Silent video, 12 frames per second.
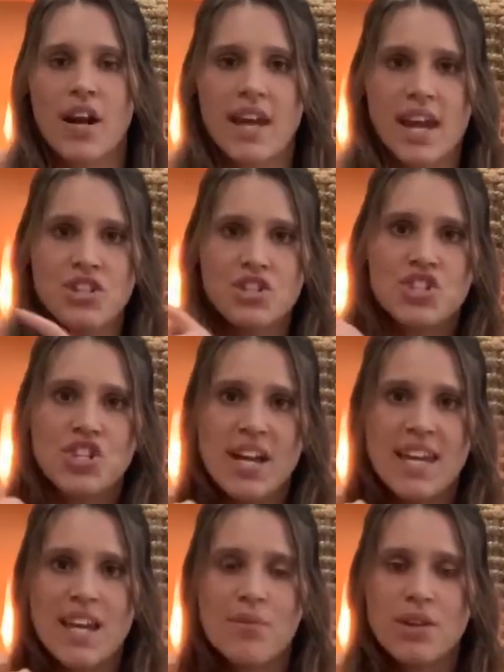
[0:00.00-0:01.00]
Again, just
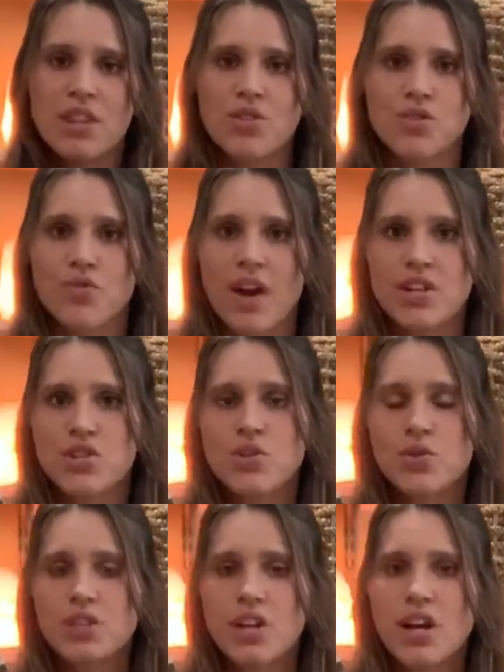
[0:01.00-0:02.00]
checking in with this right
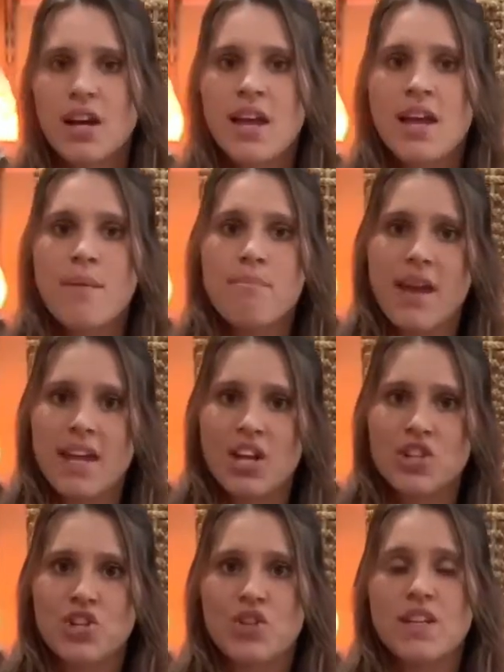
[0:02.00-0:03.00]
shoulder,
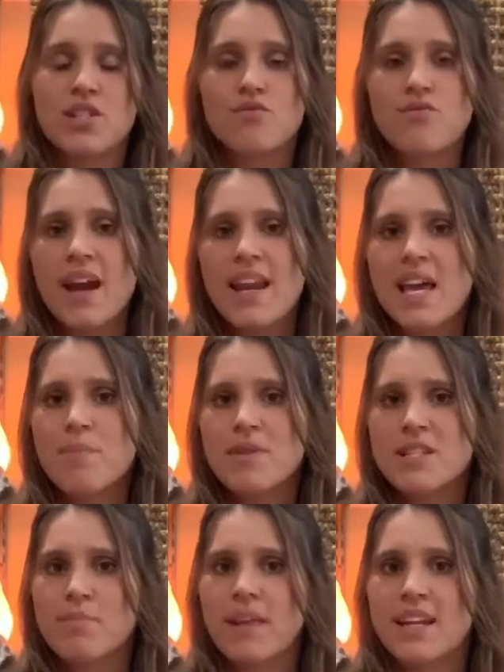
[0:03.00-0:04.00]
making sure this right hip
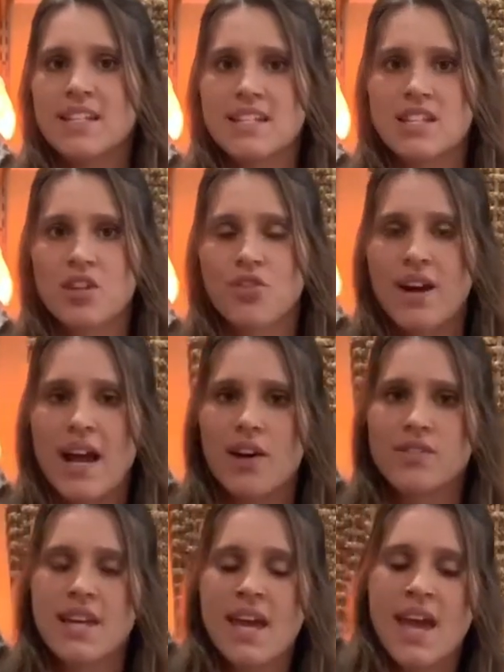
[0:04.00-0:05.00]
is planted to the
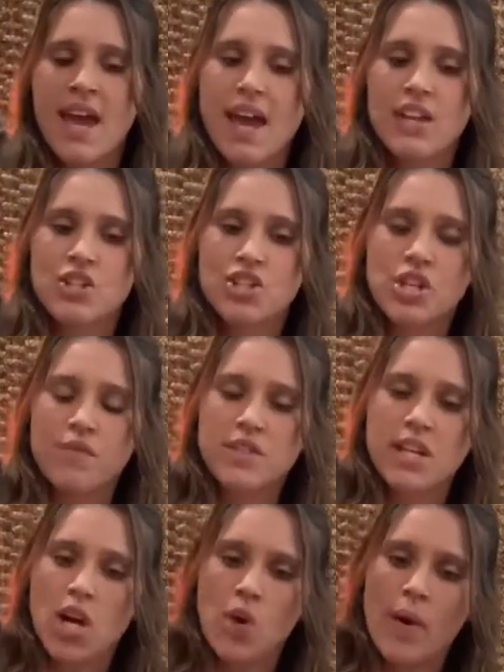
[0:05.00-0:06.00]
ground and
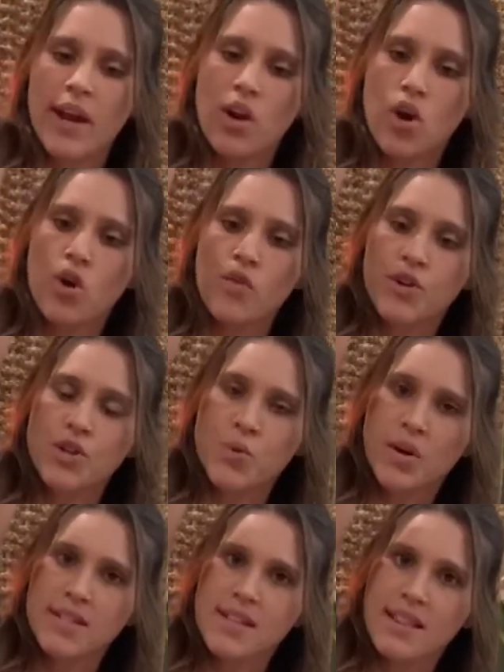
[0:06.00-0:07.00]
shifting our weight over
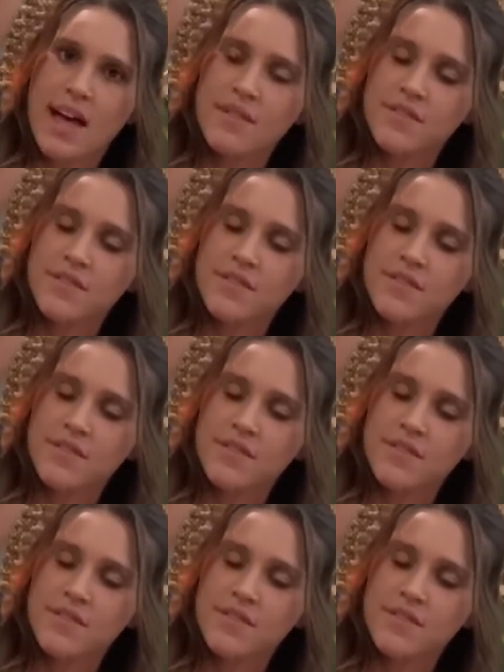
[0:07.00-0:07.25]
towards the left.